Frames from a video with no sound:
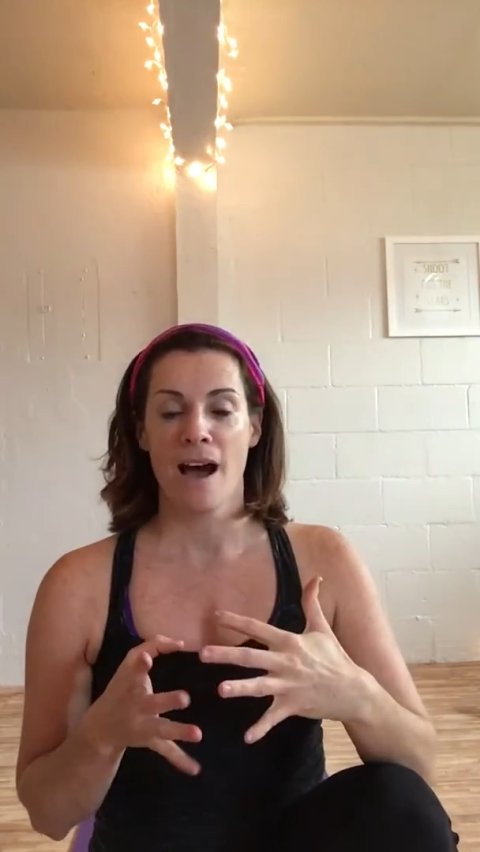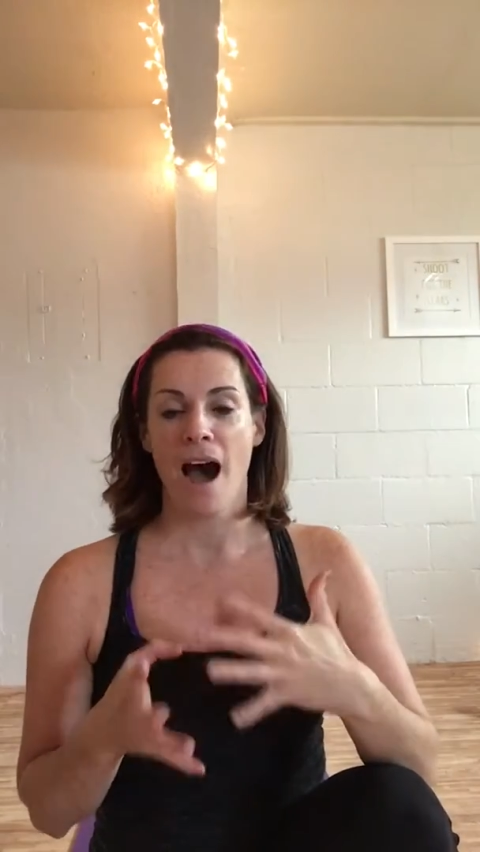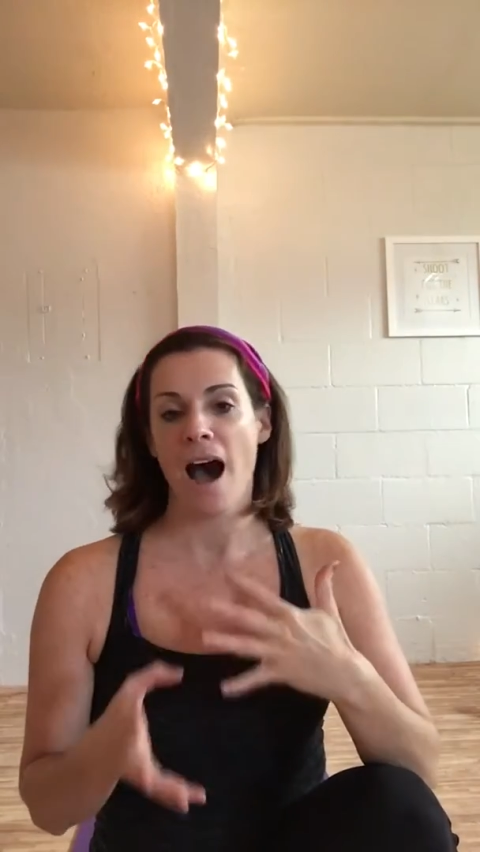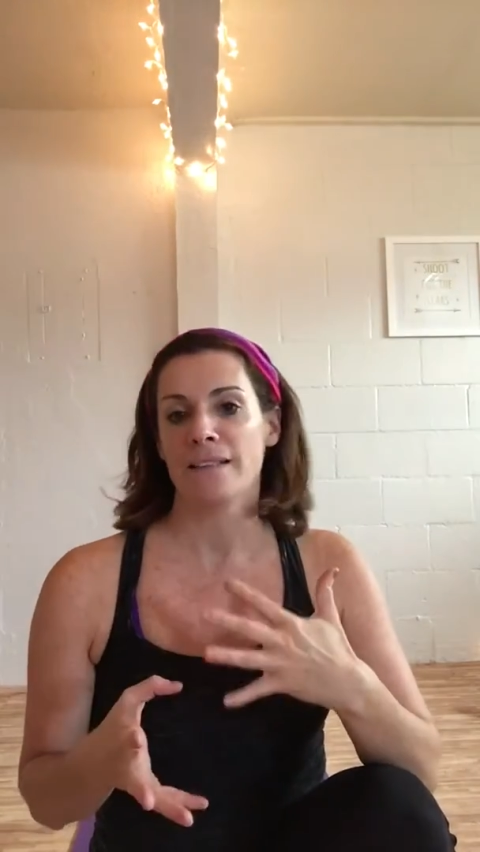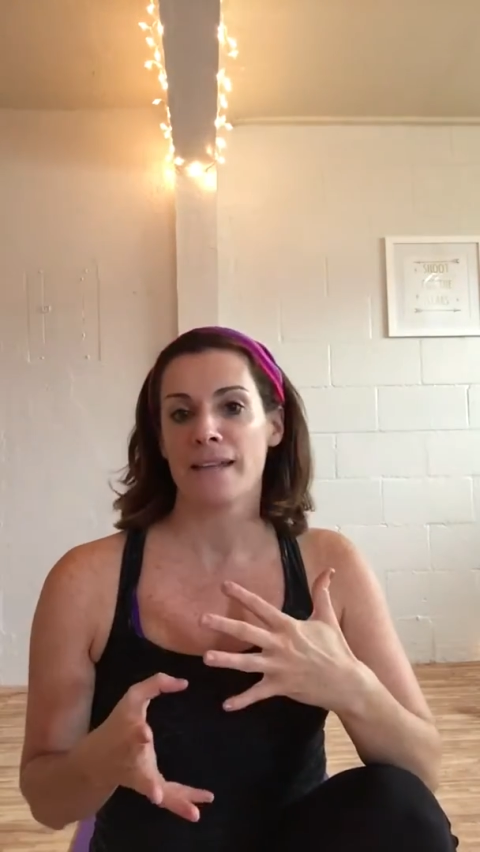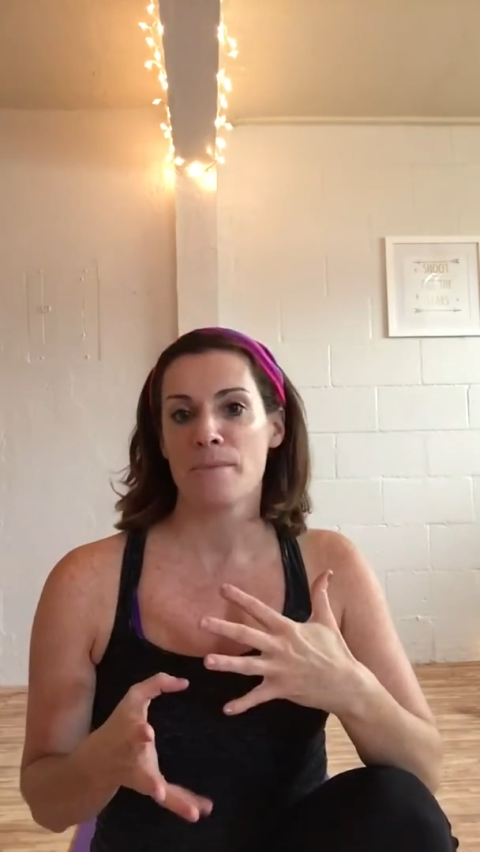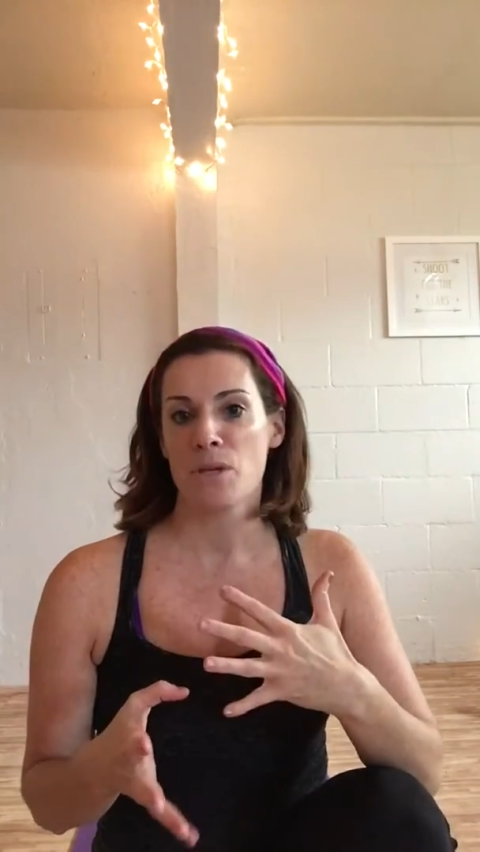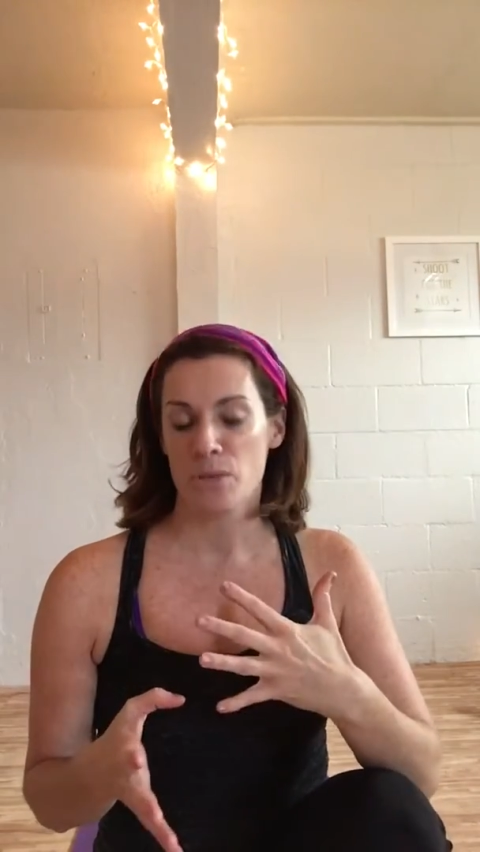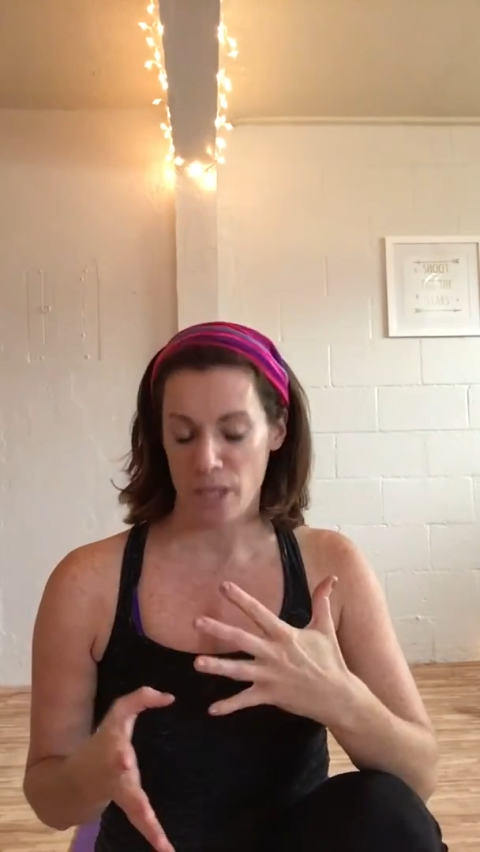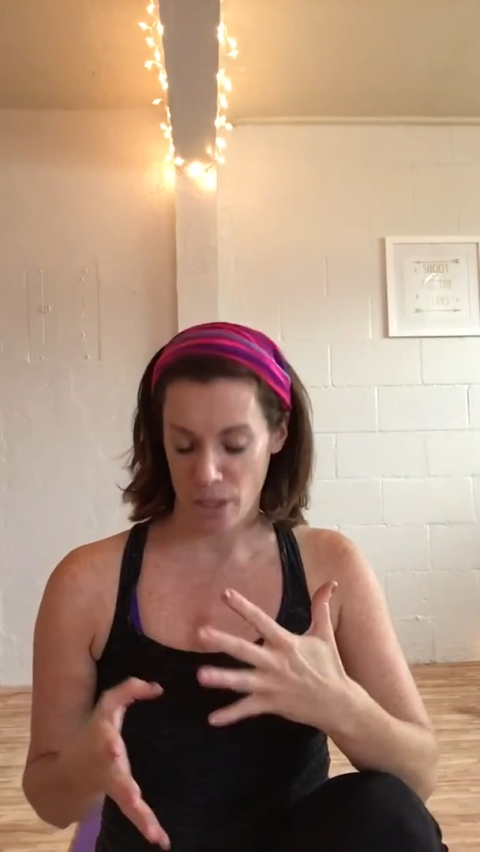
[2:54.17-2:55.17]
holiday
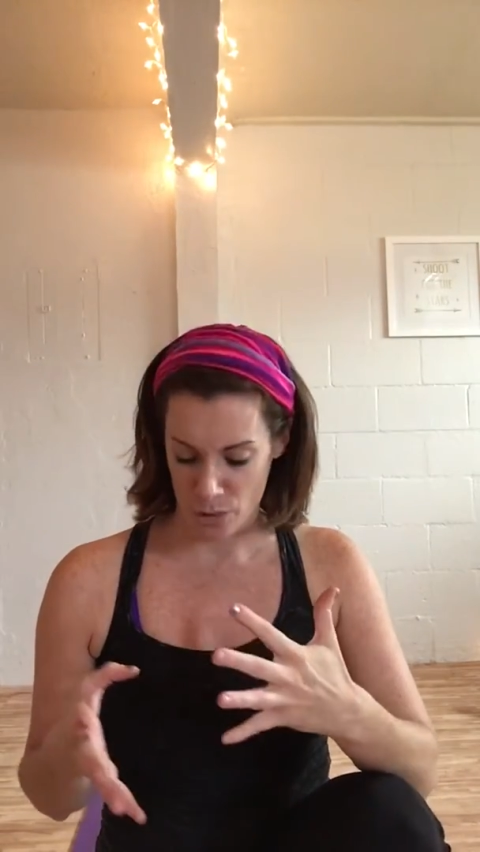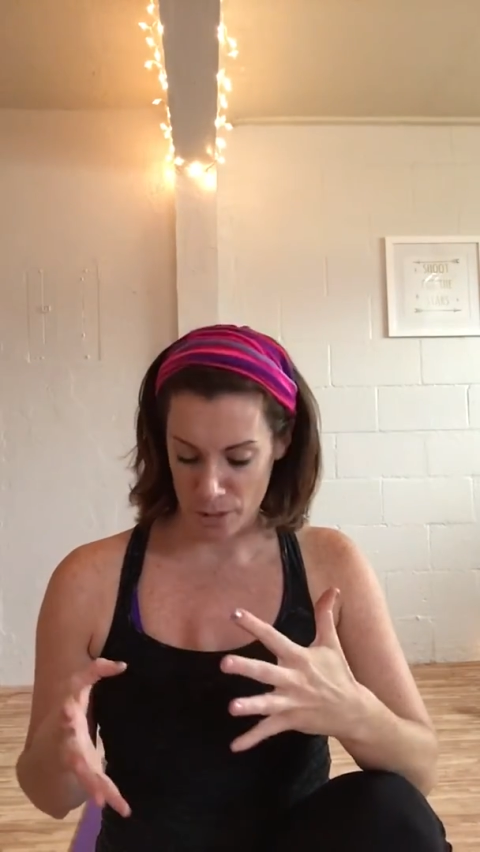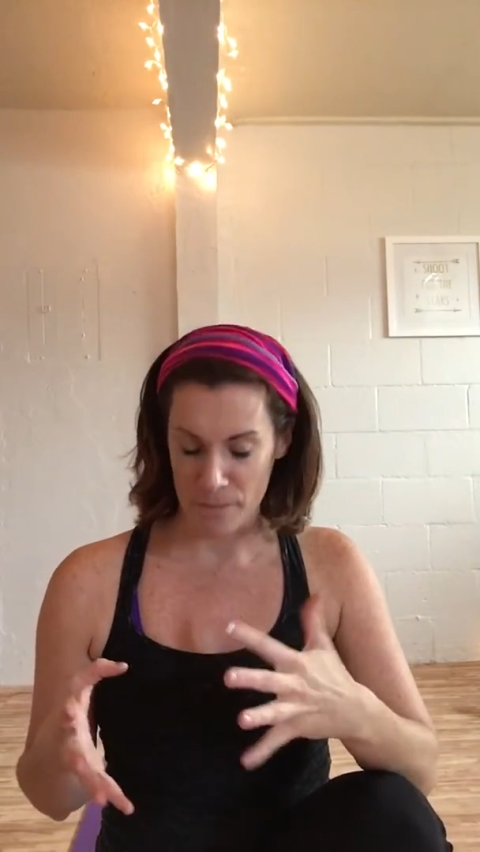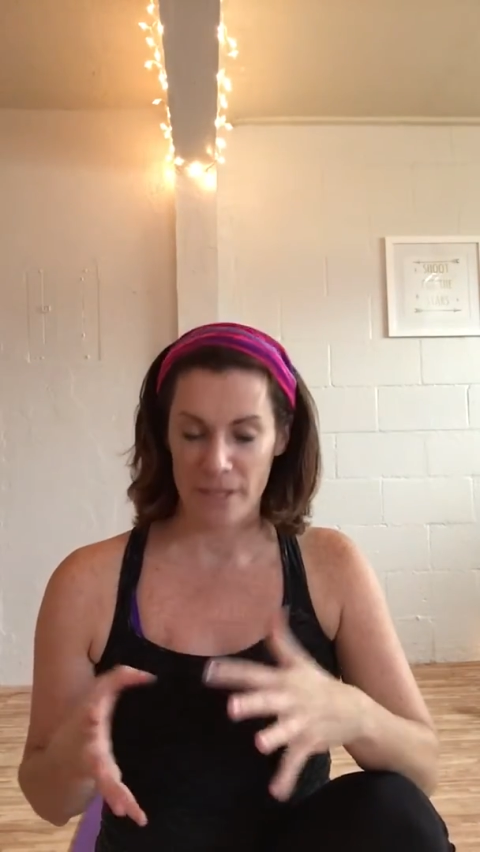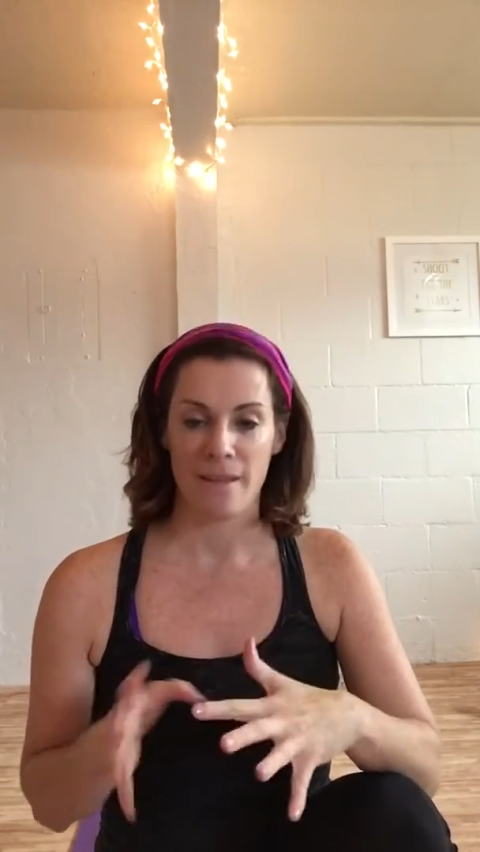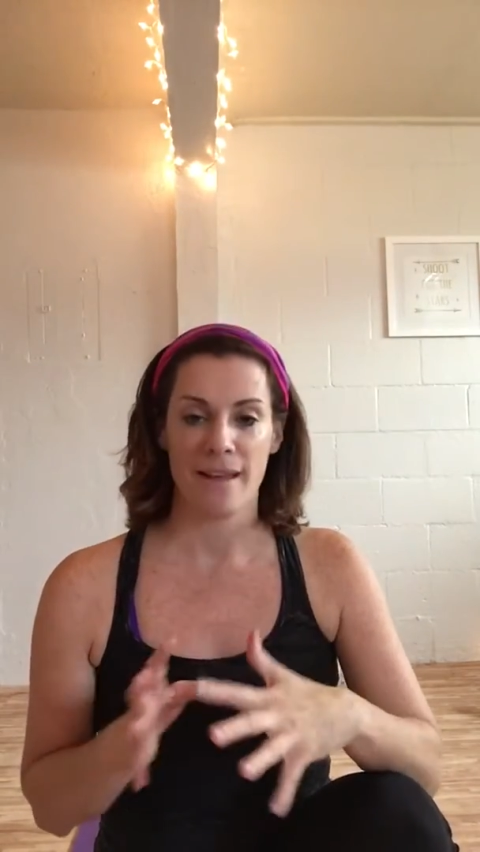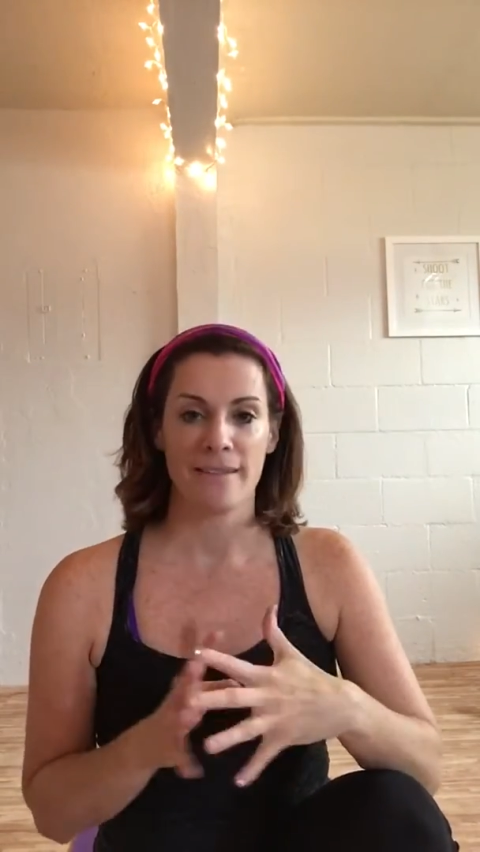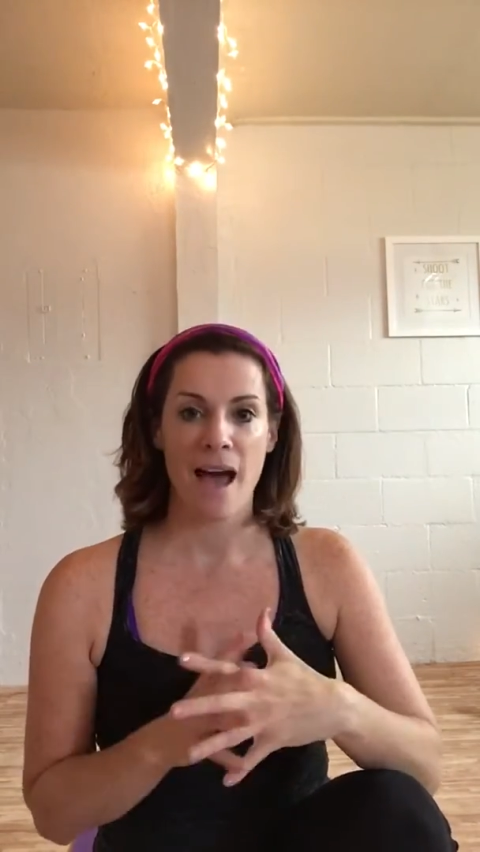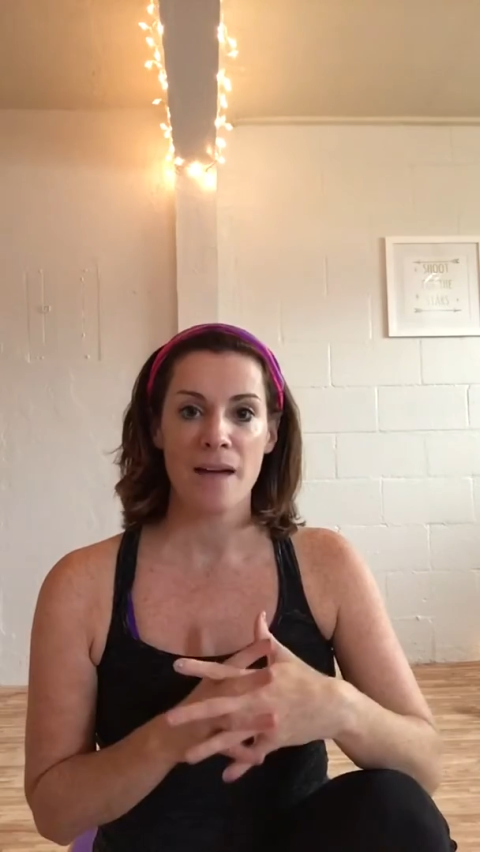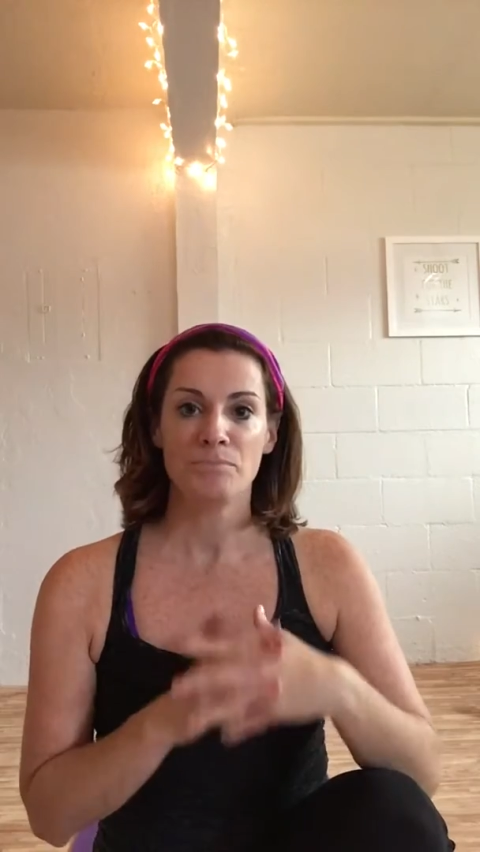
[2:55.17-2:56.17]
music or something like
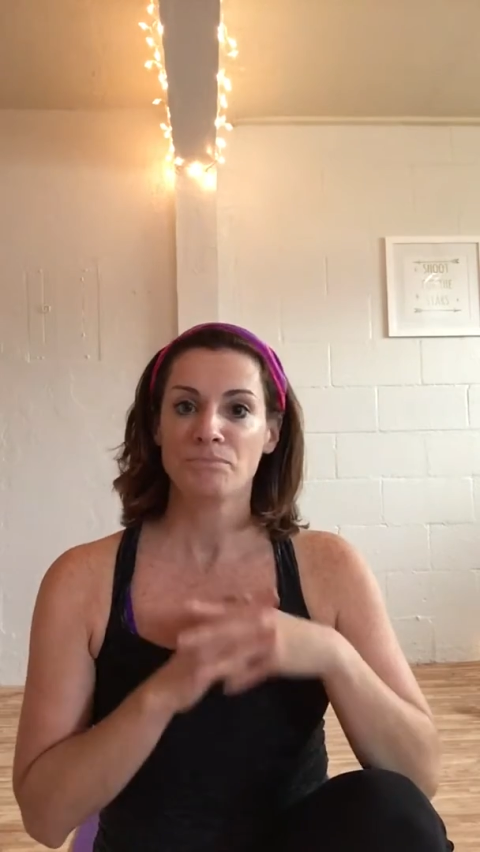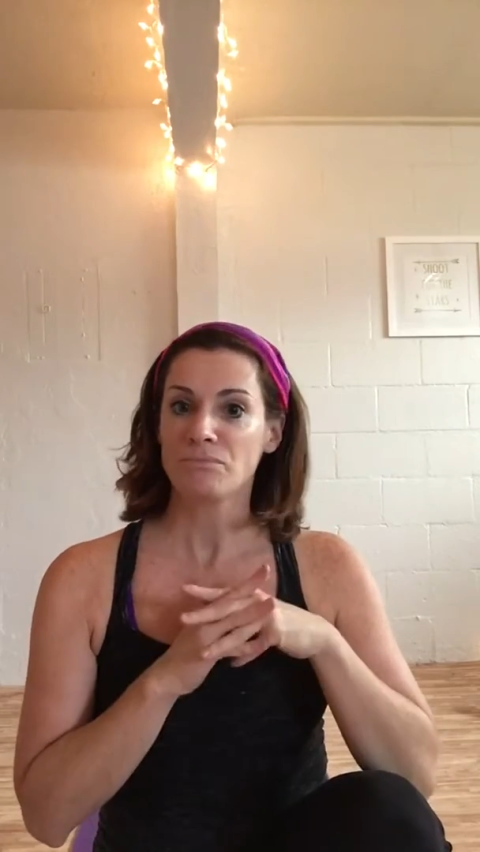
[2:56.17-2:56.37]
that.